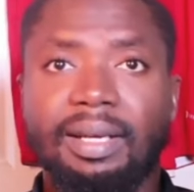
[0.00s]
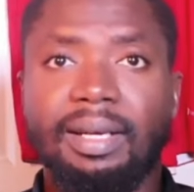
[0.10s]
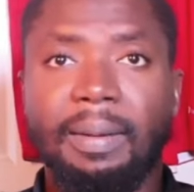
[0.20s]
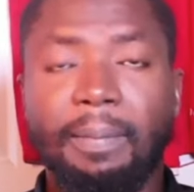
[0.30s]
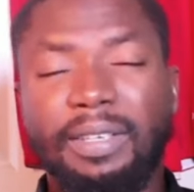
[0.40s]

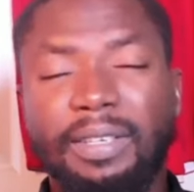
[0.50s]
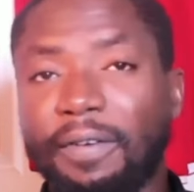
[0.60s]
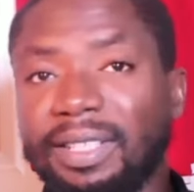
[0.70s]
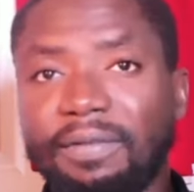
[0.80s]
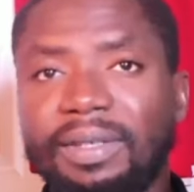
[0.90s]
But
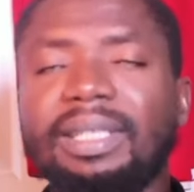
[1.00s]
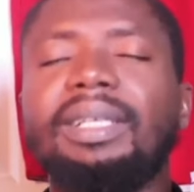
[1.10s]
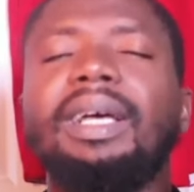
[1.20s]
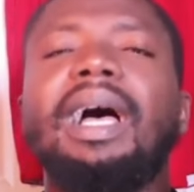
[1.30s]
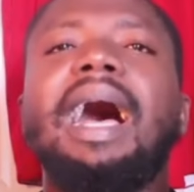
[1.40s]
defensively,
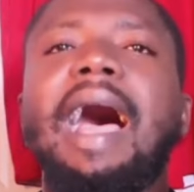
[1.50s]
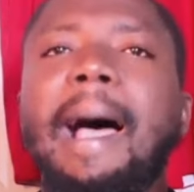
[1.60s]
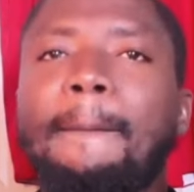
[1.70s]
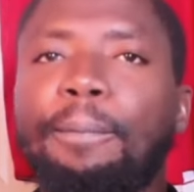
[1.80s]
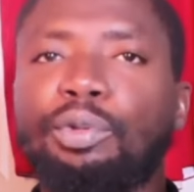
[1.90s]

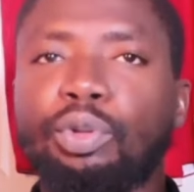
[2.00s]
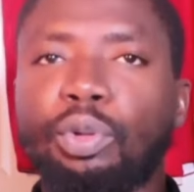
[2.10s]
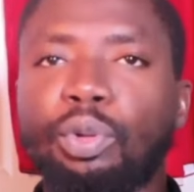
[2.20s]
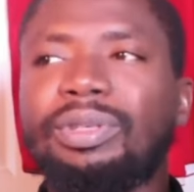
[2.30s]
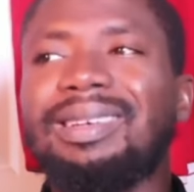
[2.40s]

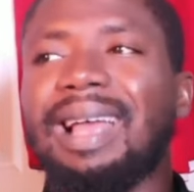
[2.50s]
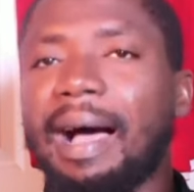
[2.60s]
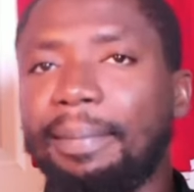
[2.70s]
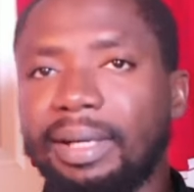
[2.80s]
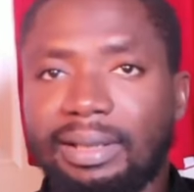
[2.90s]
absolute
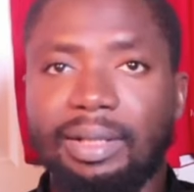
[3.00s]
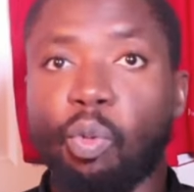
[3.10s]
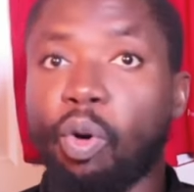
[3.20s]
liability. Worse